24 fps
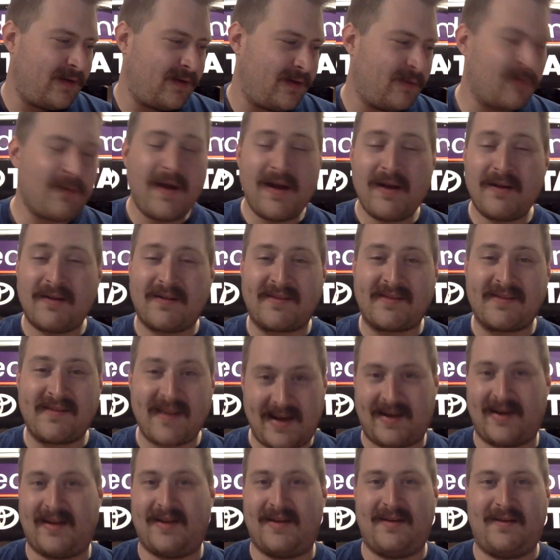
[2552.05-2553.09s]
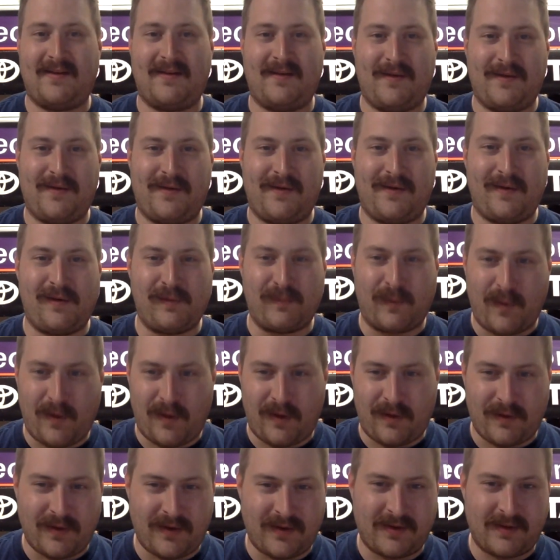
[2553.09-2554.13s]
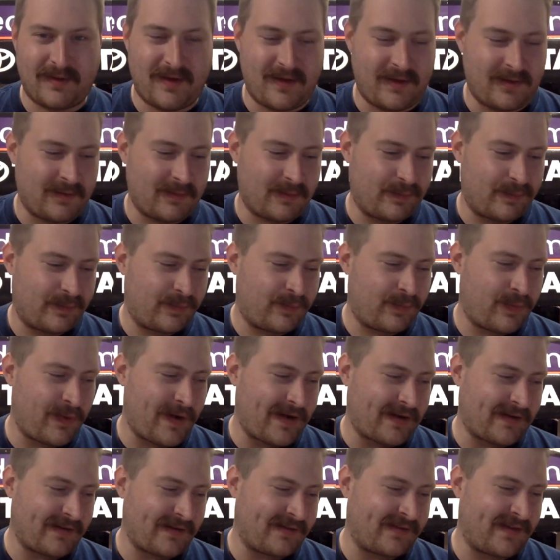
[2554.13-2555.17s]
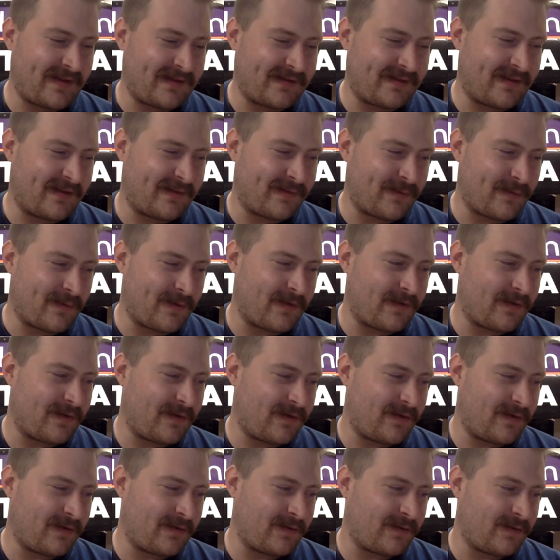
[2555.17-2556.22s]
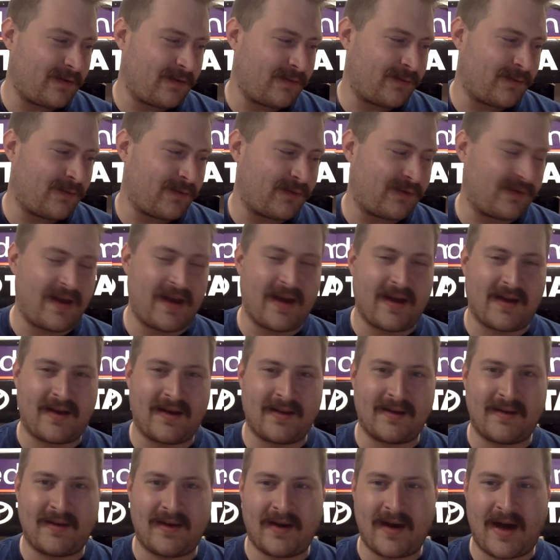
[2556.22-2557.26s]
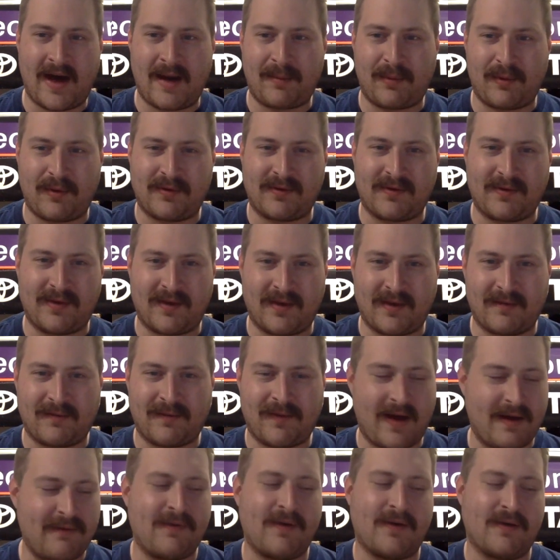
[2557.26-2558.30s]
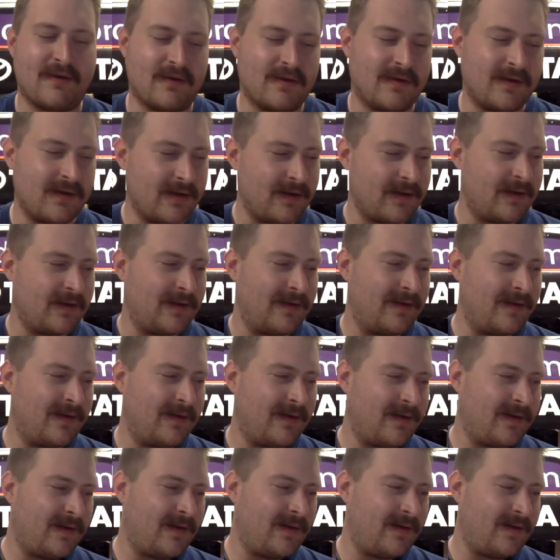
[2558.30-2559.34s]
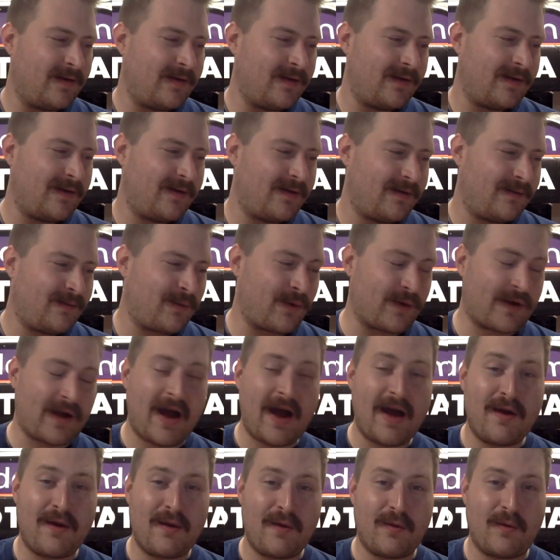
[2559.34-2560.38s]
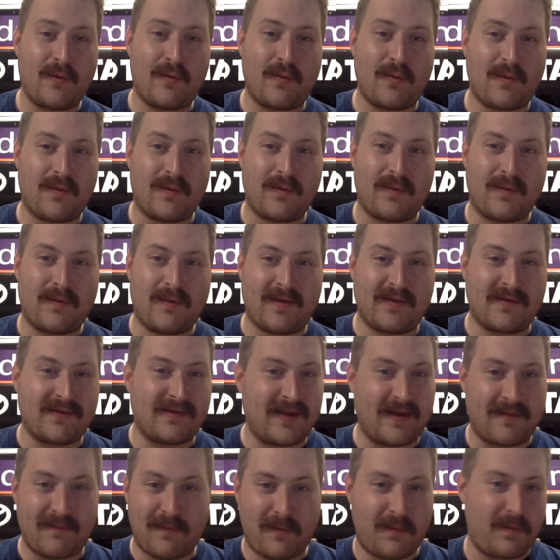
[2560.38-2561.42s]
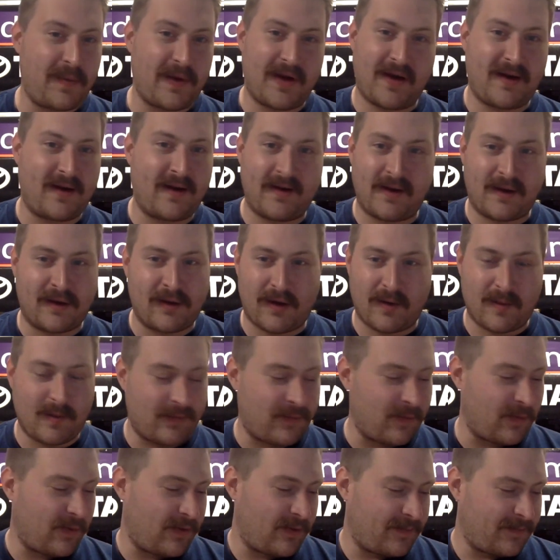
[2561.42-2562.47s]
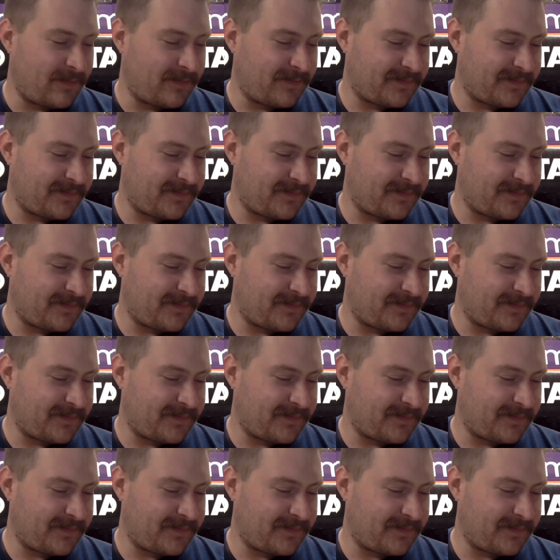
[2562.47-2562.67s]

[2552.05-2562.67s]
Ran second overall in practice testing for the first day at Indianapolis in the 500. For a guy who has never been in IndyCar before,